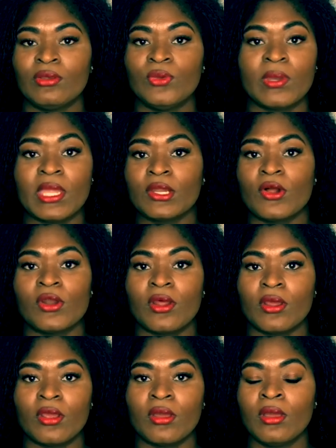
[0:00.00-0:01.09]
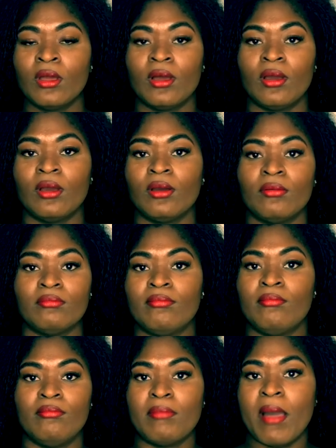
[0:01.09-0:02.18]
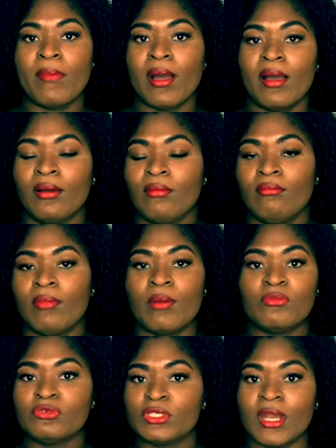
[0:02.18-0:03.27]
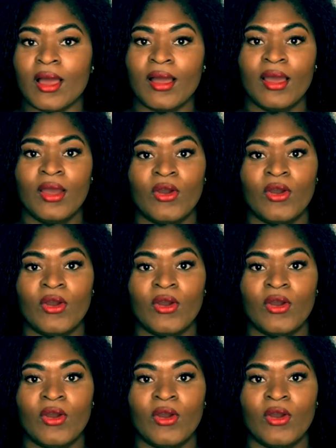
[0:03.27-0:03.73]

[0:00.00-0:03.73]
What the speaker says: you can call her mama, mamusha.